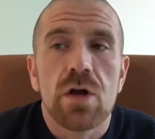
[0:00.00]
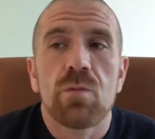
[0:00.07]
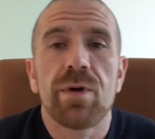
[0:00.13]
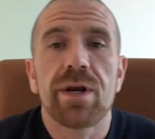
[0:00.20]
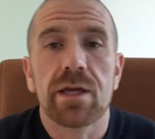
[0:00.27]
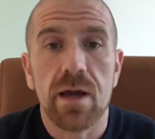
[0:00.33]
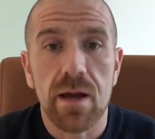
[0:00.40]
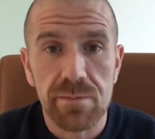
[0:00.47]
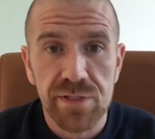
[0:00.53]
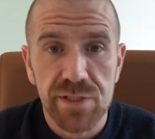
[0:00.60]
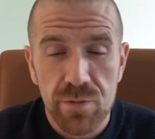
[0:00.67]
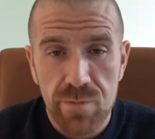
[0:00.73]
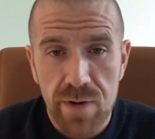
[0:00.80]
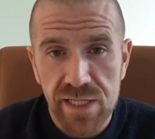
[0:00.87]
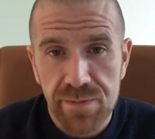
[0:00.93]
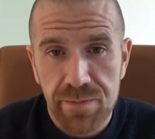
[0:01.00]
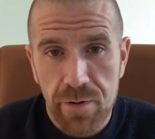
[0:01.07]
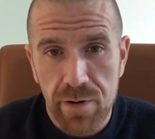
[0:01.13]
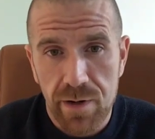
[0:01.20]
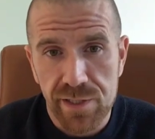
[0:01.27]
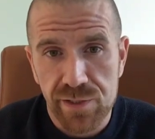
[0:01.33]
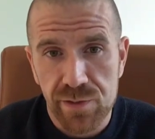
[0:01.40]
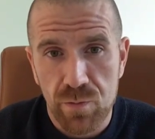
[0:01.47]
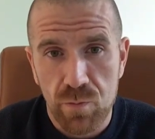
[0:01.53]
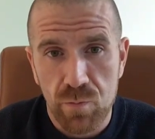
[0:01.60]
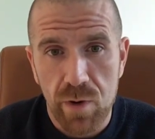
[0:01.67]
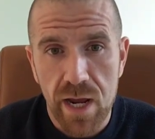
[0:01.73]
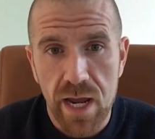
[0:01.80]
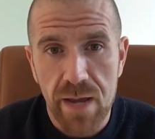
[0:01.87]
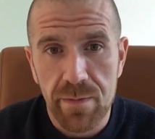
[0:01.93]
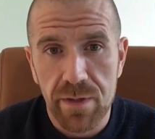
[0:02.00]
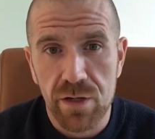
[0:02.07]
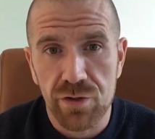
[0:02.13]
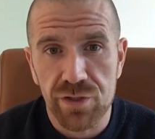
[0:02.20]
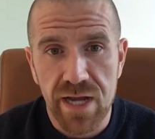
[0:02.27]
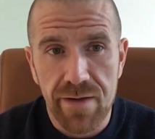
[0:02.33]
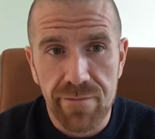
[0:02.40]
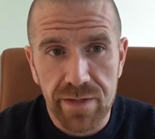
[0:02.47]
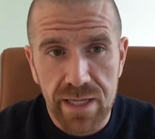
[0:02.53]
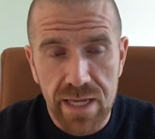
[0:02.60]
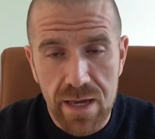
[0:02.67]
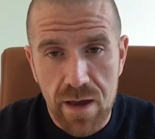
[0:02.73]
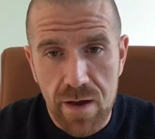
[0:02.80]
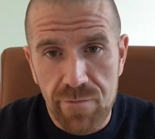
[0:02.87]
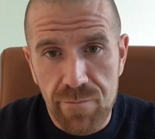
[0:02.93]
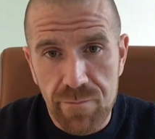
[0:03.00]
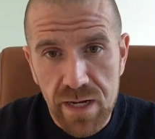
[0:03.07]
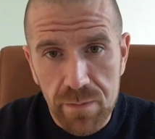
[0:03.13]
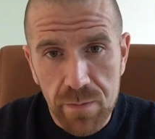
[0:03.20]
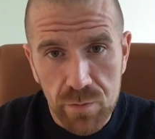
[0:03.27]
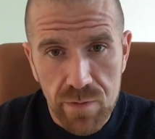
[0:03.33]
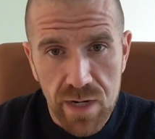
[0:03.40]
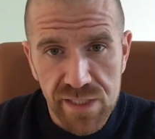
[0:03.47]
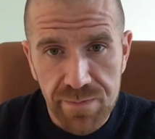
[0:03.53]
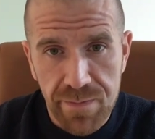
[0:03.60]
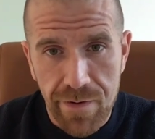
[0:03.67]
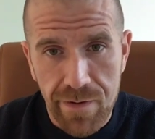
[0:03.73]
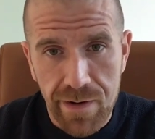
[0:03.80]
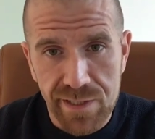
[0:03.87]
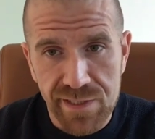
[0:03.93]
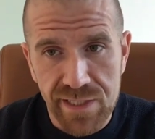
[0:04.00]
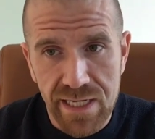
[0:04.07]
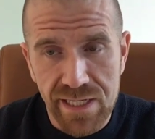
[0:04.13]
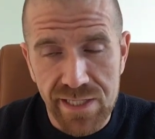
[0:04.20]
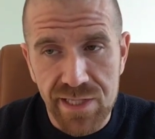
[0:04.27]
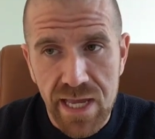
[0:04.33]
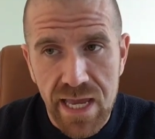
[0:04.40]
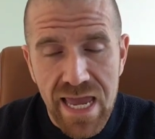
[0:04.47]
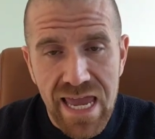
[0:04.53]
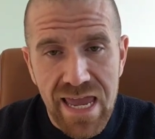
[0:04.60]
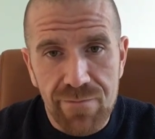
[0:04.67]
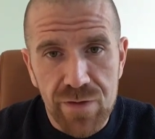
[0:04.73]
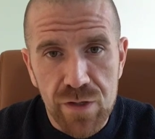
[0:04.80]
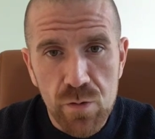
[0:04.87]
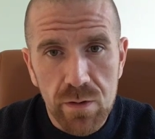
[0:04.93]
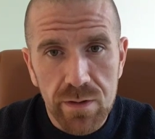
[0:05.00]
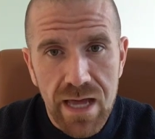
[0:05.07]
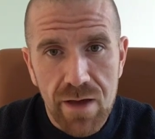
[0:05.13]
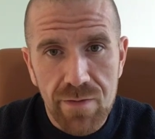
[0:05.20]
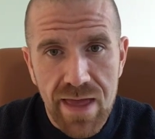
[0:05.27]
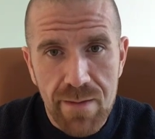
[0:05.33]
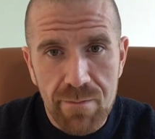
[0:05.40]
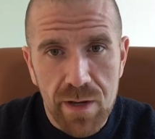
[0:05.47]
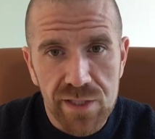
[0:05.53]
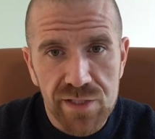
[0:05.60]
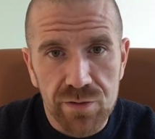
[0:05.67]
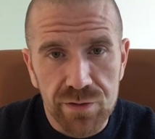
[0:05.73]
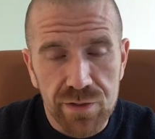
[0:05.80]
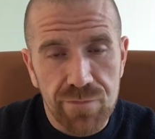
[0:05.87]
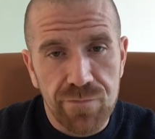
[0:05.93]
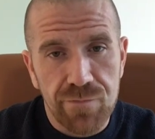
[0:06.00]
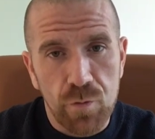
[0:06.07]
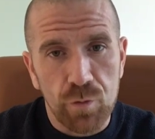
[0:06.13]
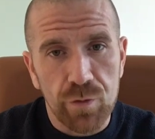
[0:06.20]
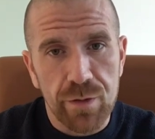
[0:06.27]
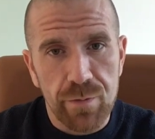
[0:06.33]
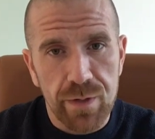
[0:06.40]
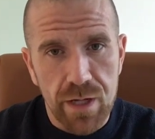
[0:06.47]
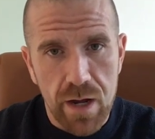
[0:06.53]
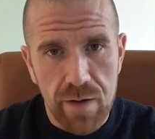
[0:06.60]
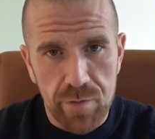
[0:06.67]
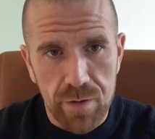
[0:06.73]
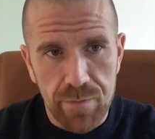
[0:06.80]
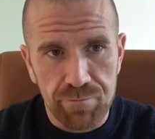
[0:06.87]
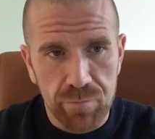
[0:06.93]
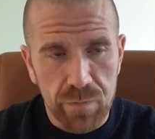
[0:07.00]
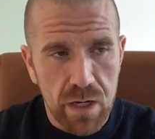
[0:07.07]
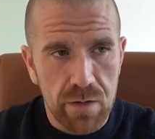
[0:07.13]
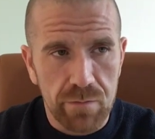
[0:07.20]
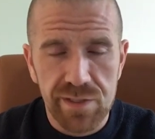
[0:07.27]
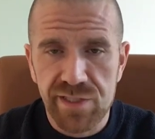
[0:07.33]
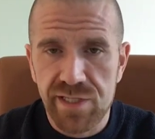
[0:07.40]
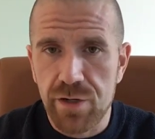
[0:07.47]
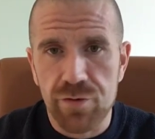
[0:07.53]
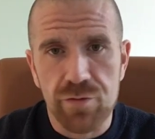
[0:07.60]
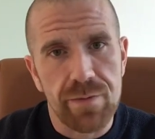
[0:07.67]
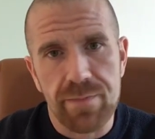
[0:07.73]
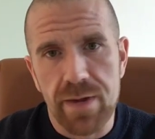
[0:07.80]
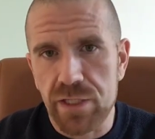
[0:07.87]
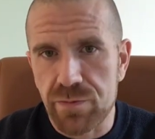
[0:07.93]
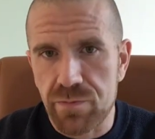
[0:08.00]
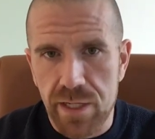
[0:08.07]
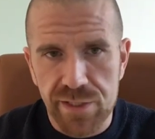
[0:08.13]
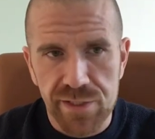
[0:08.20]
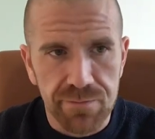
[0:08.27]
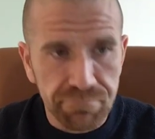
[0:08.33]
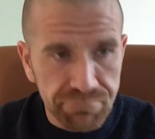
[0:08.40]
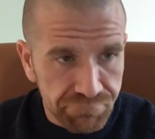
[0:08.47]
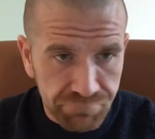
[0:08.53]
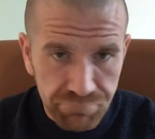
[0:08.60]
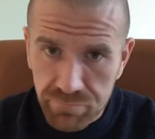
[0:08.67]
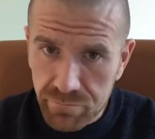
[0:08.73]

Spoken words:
when it comes to rest periods, why I'm a huge advocate of minimal rest periods is if you allow that muscle to fully recover. Let's say you're doing bench press